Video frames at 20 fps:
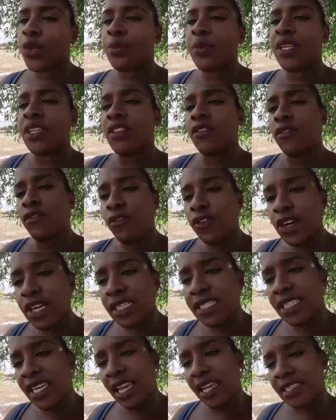will be the
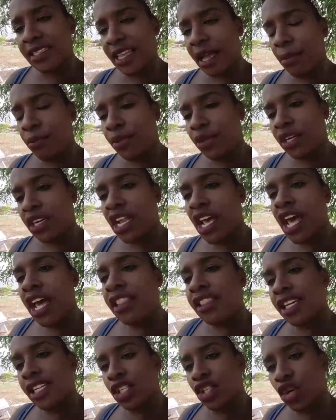first example
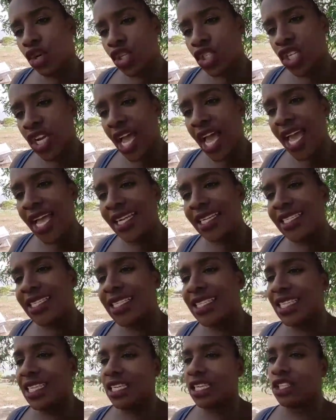that your
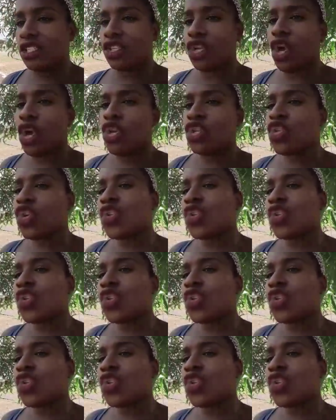child sees.